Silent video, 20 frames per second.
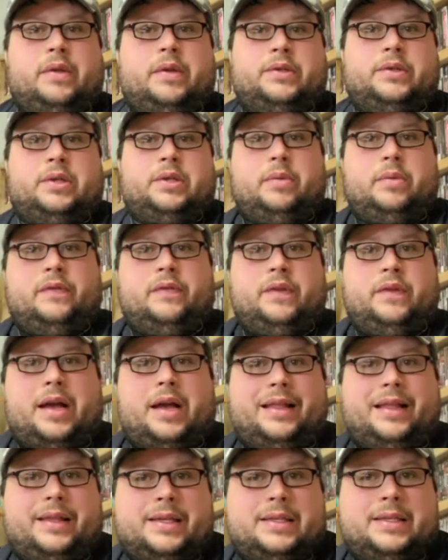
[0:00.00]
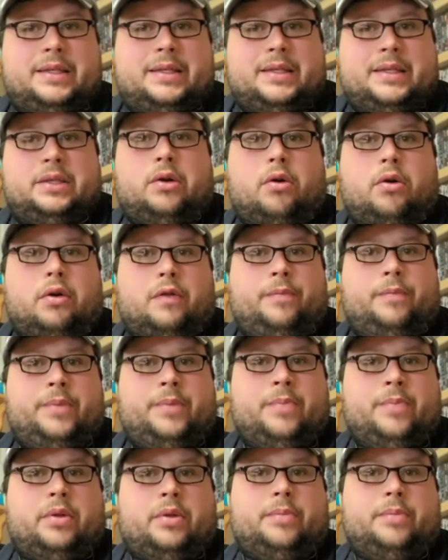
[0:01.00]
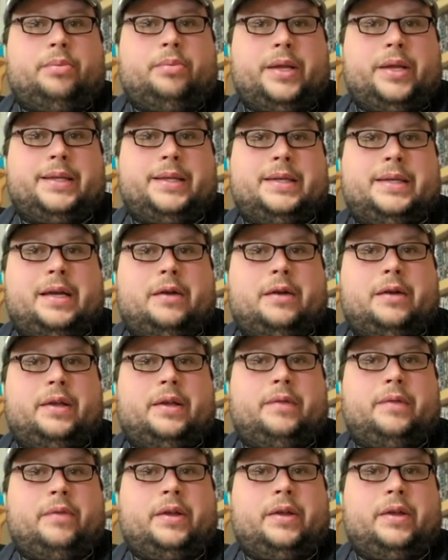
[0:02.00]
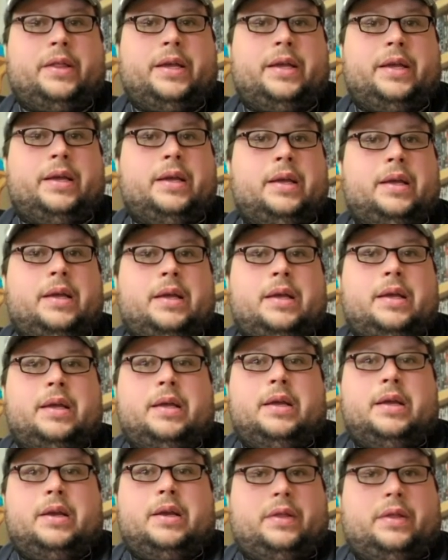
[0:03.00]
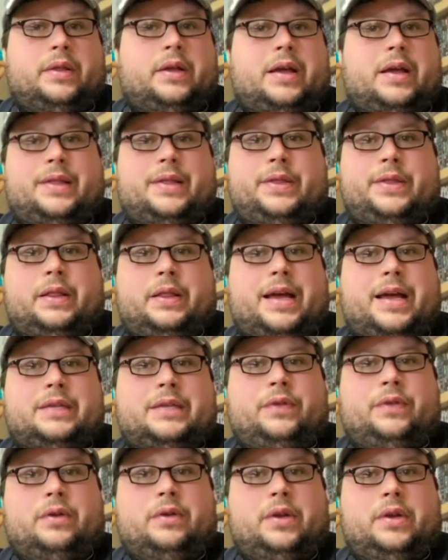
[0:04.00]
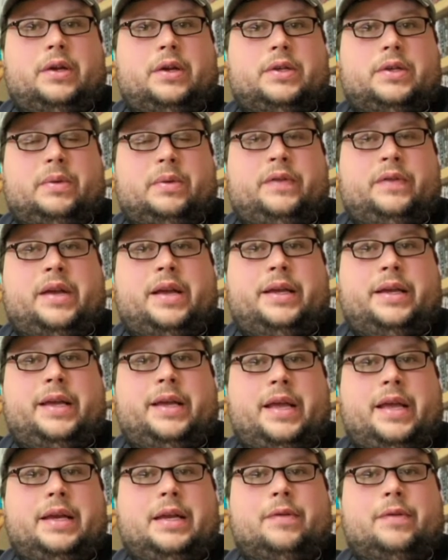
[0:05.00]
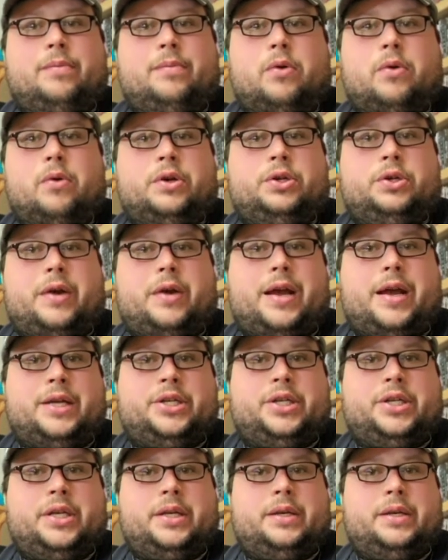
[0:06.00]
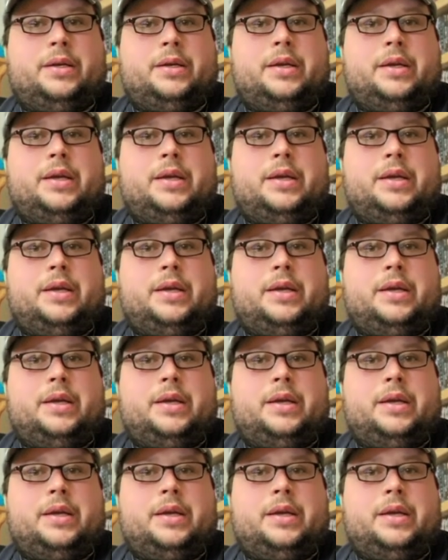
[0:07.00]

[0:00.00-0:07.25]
So we've got this core of people in place now that really, the last few years, we've kind of gained even more traction.